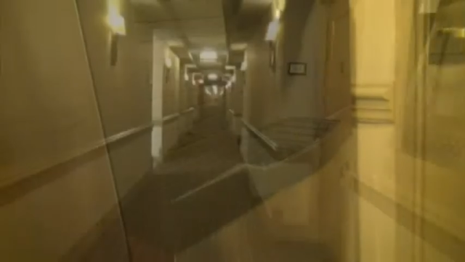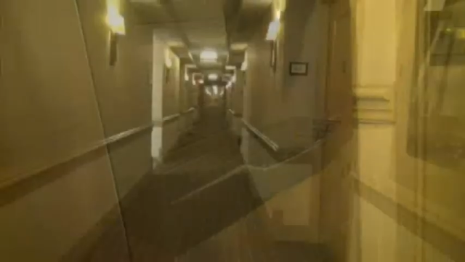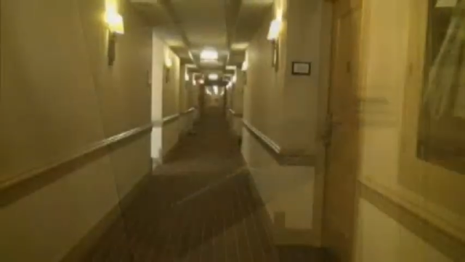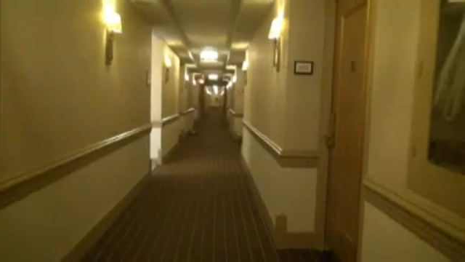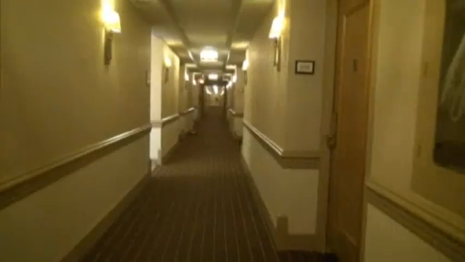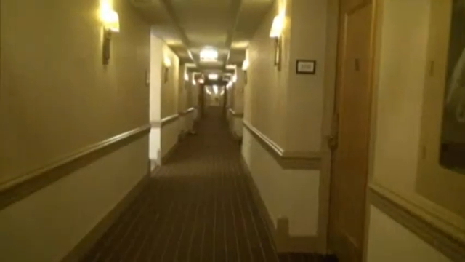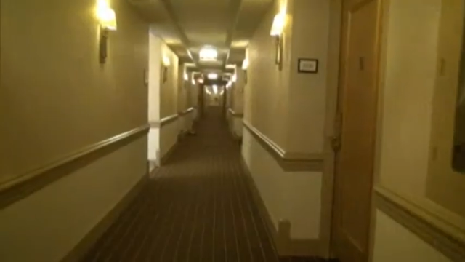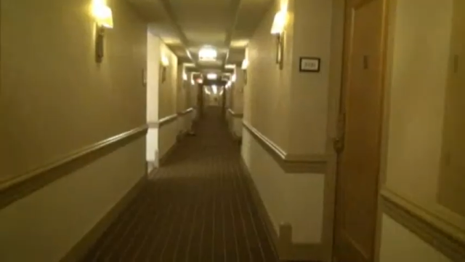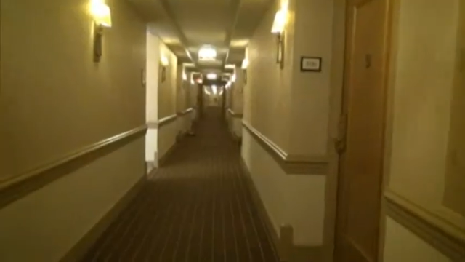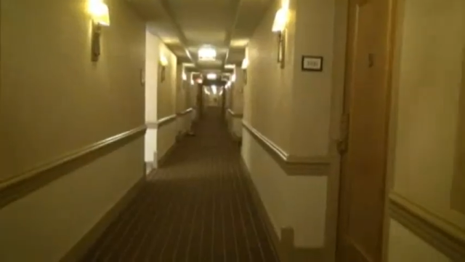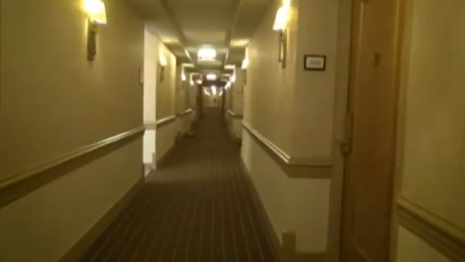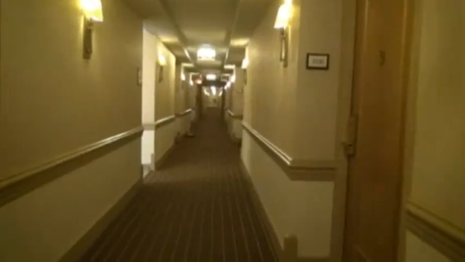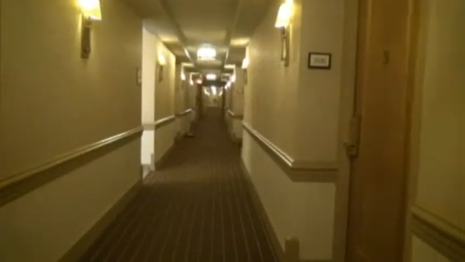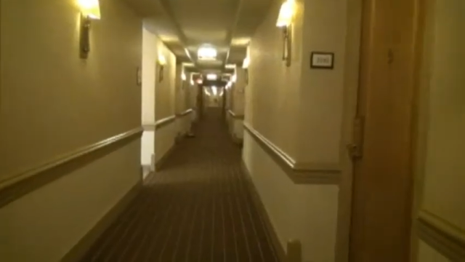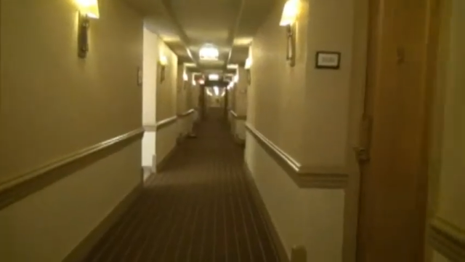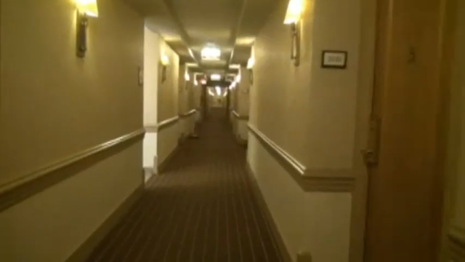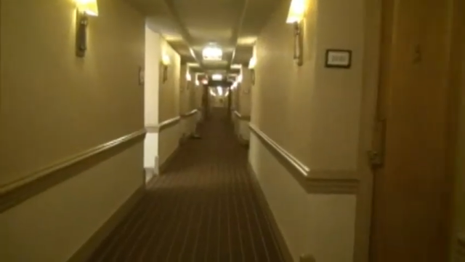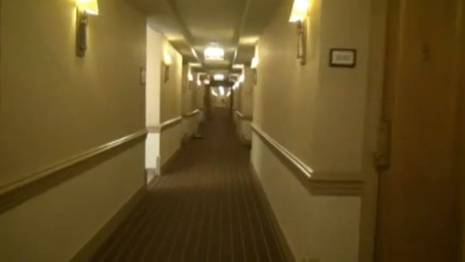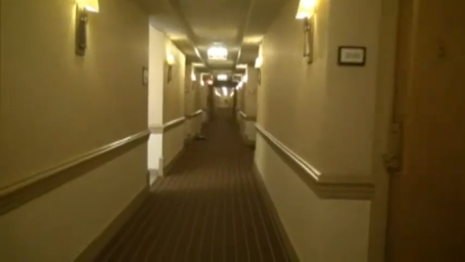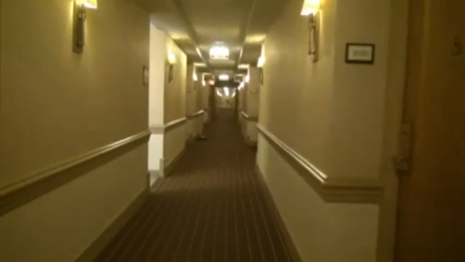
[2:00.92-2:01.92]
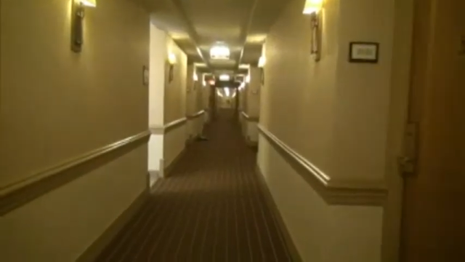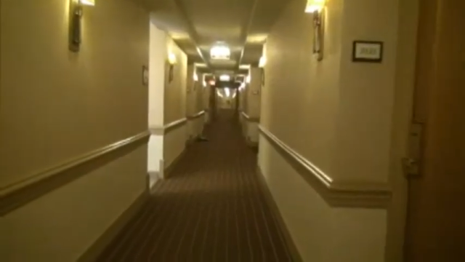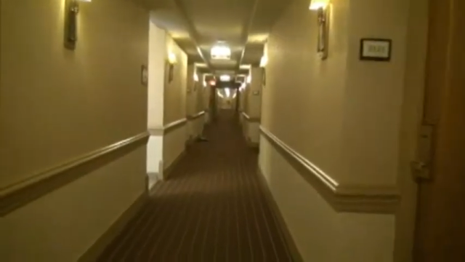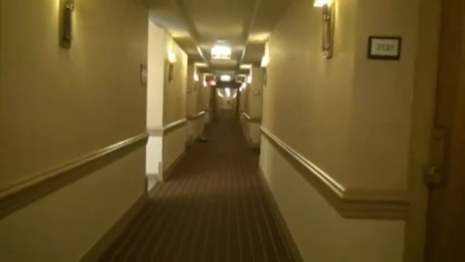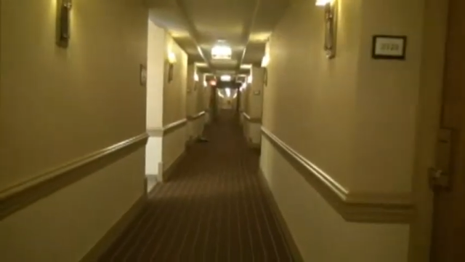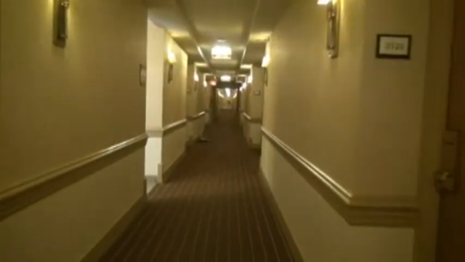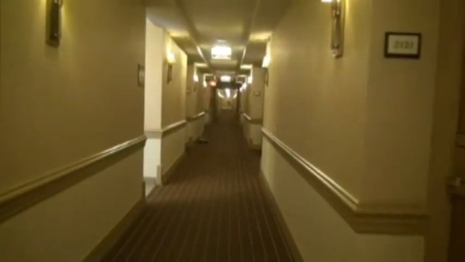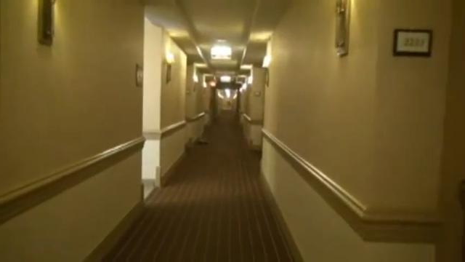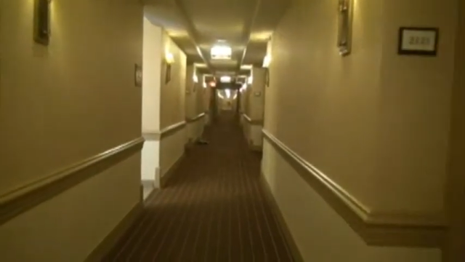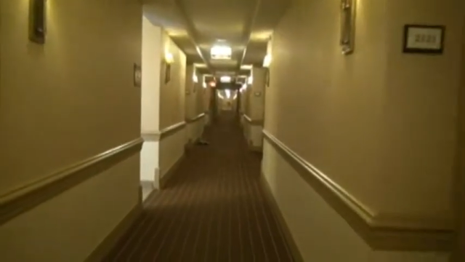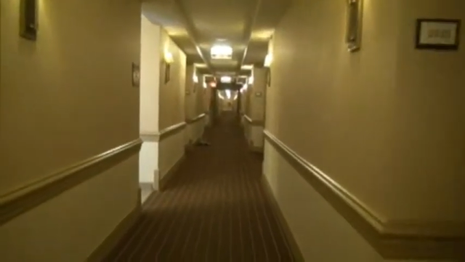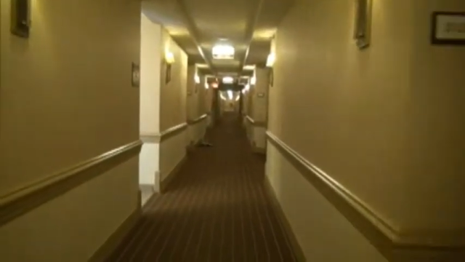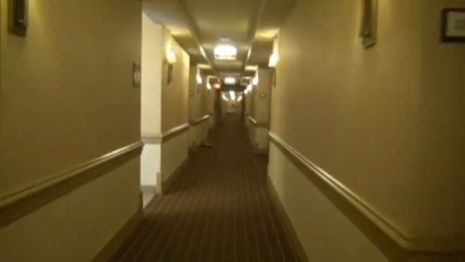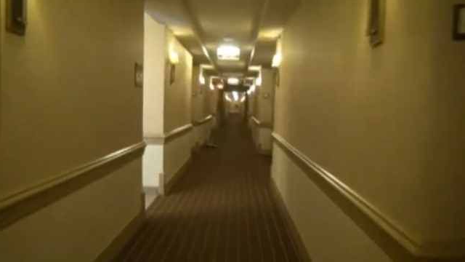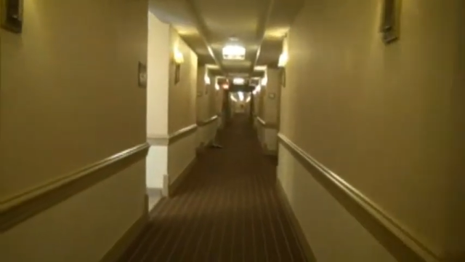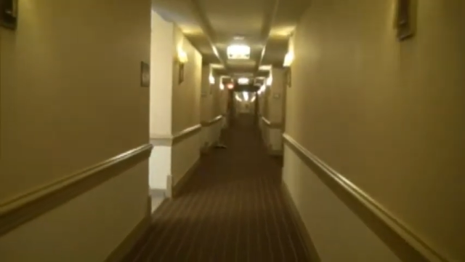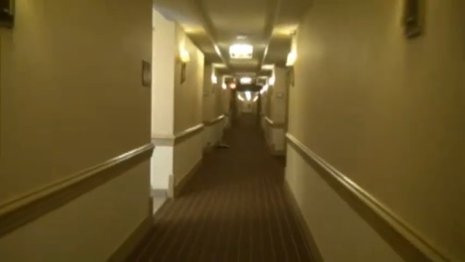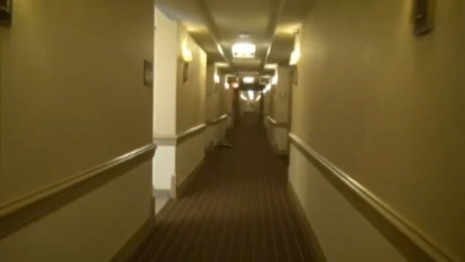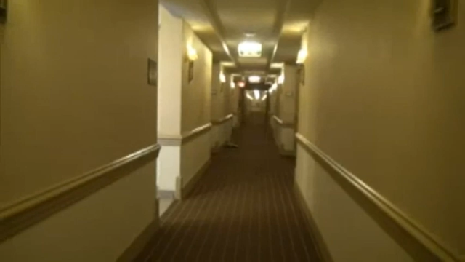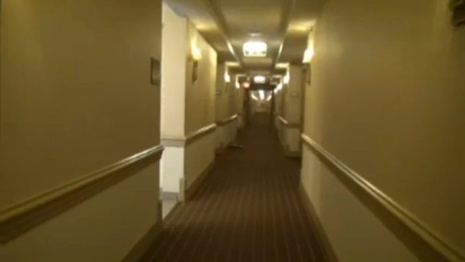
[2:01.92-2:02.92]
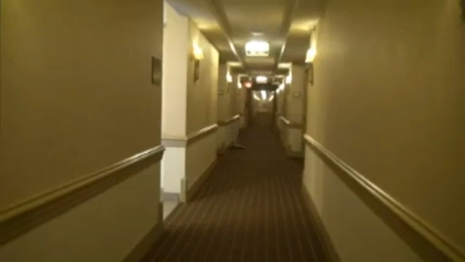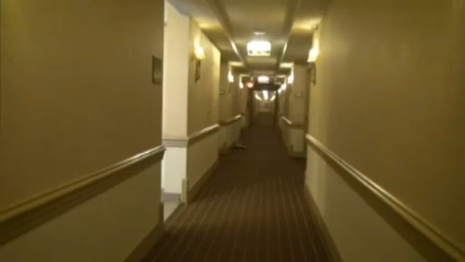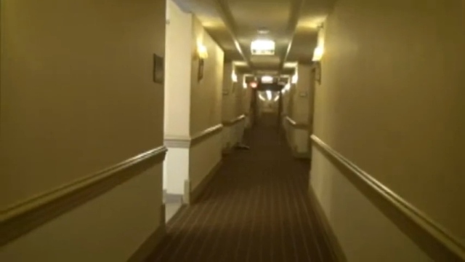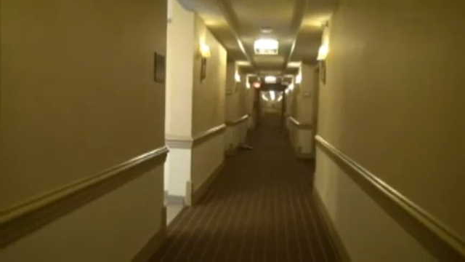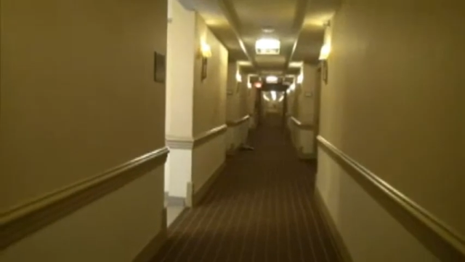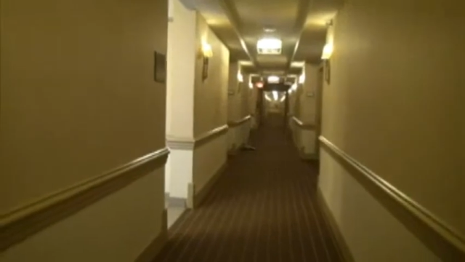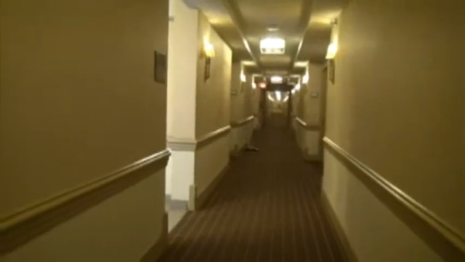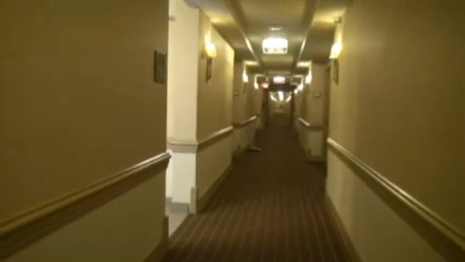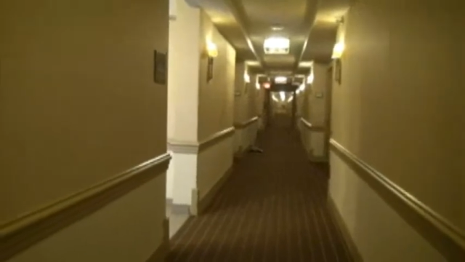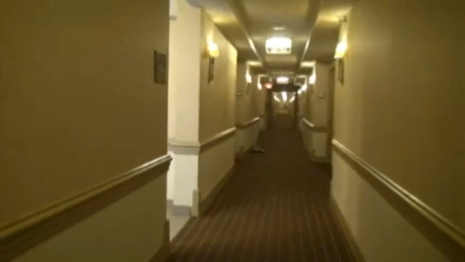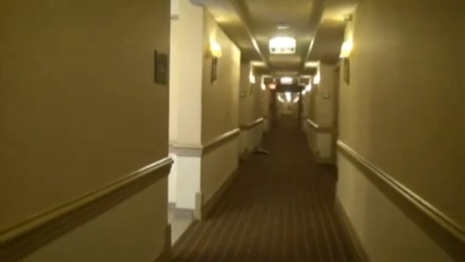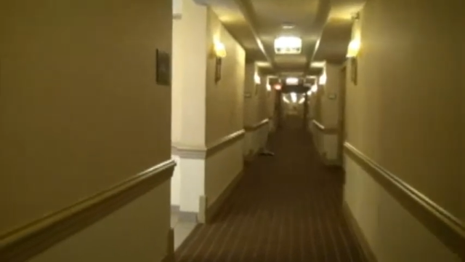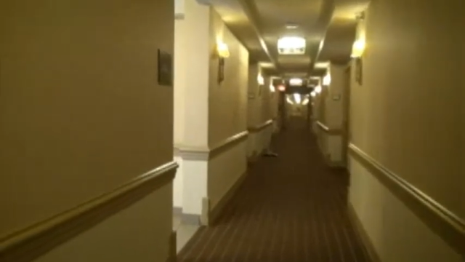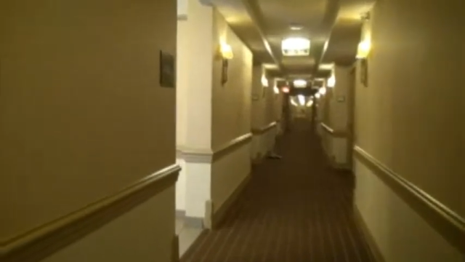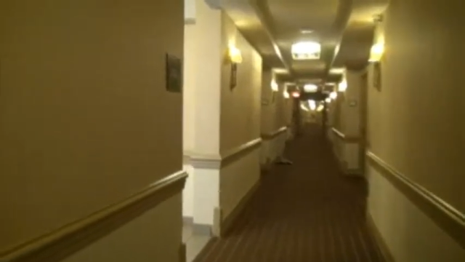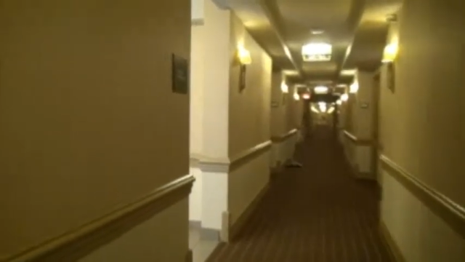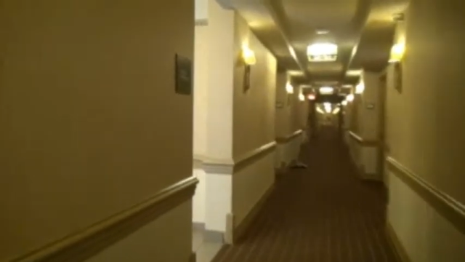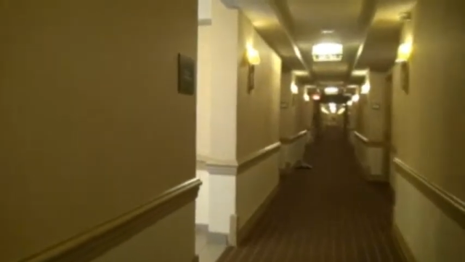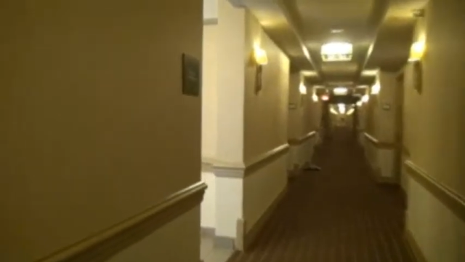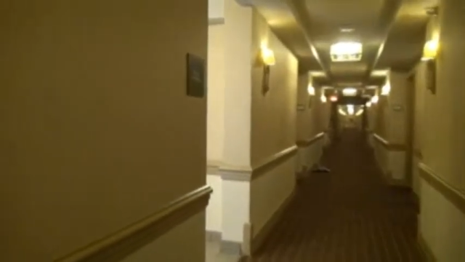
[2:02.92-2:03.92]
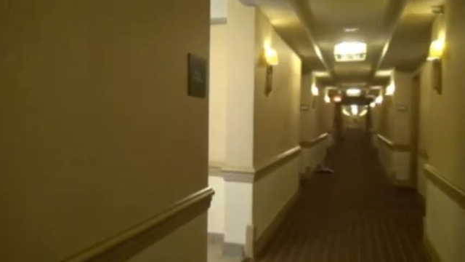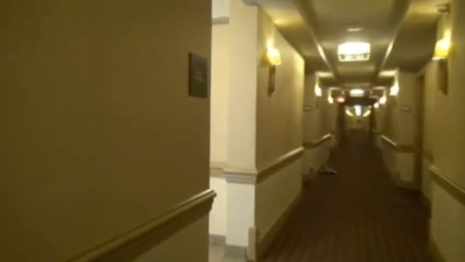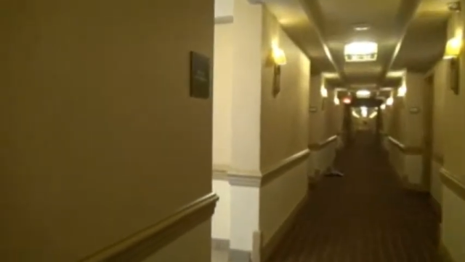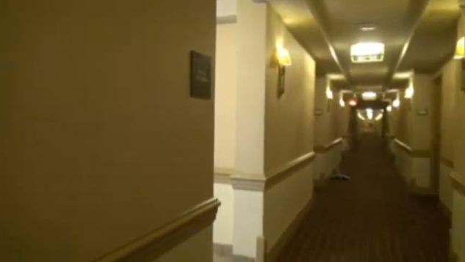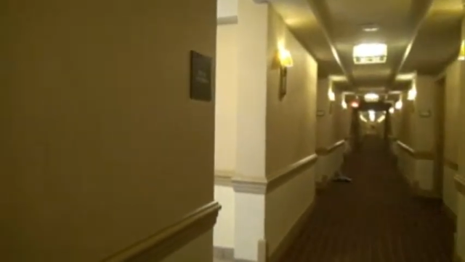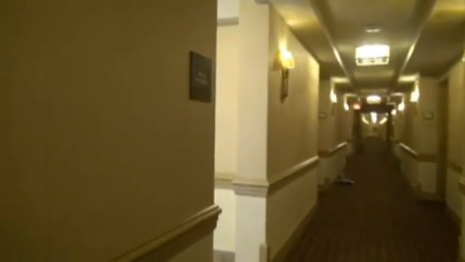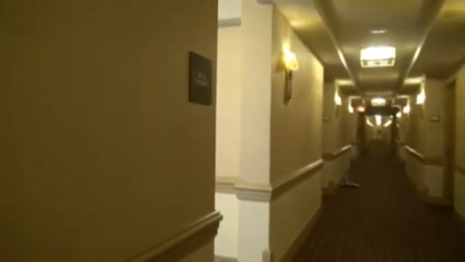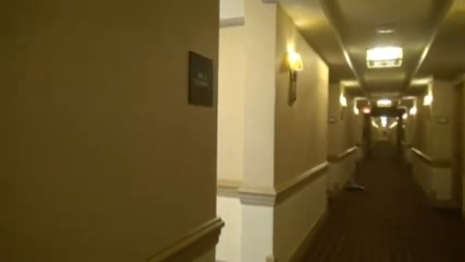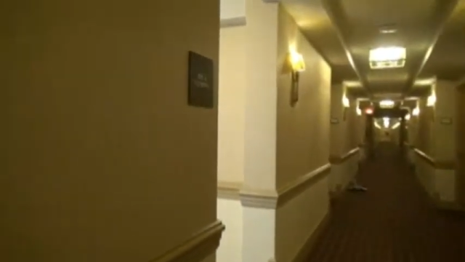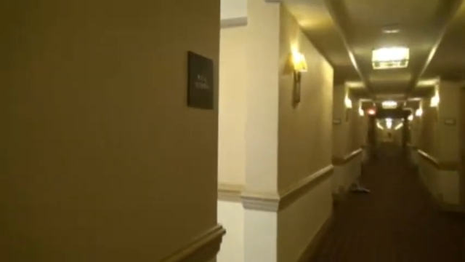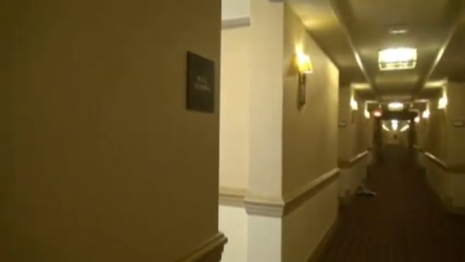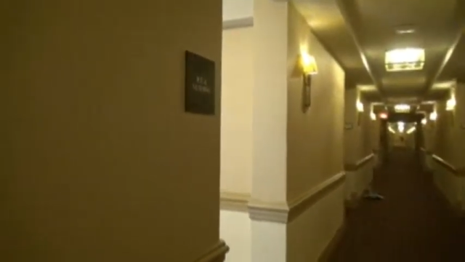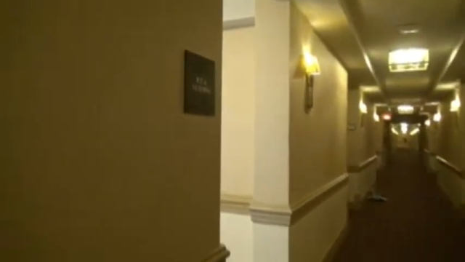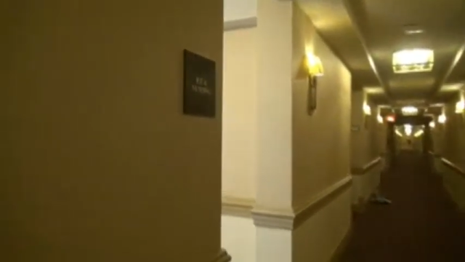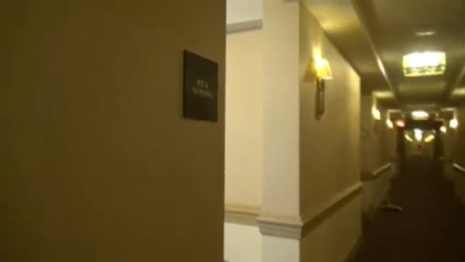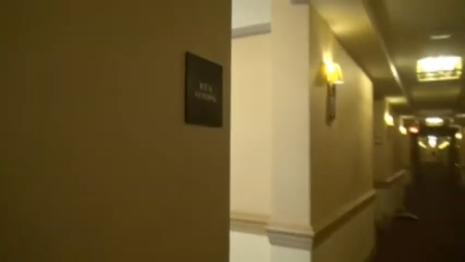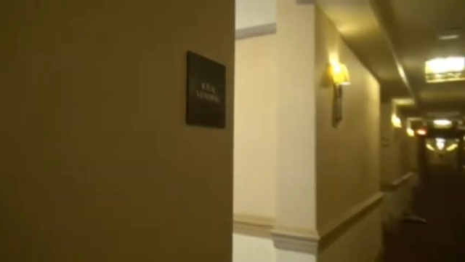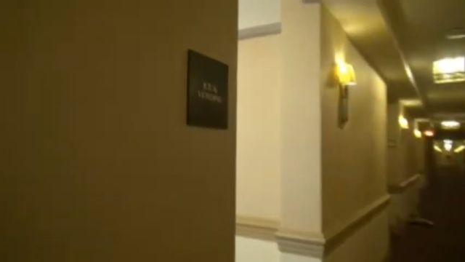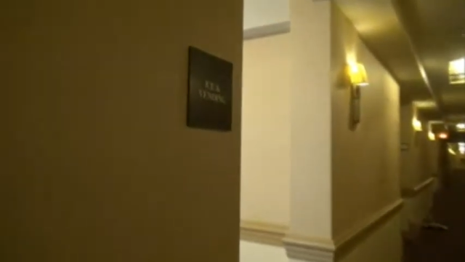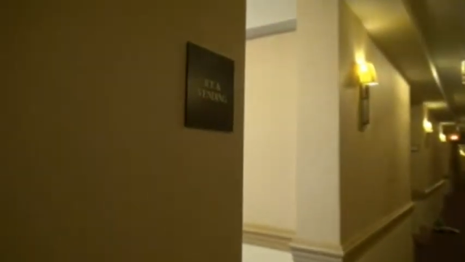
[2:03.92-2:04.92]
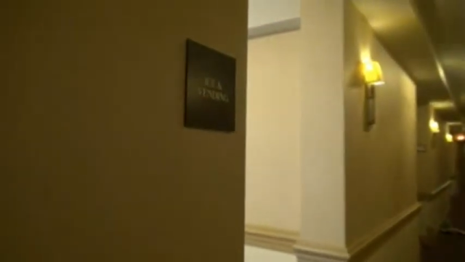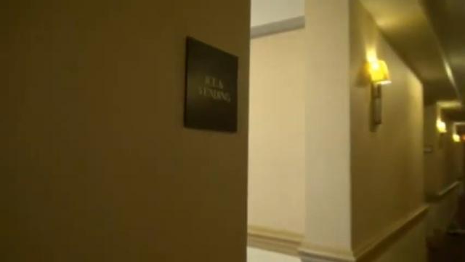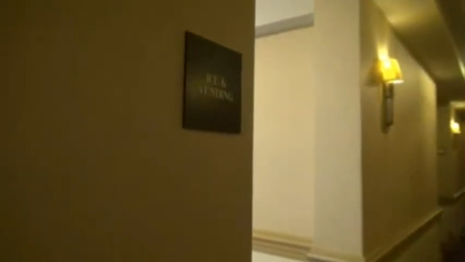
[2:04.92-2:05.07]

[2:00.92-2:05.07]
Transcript: Nobody's mouth can be seen.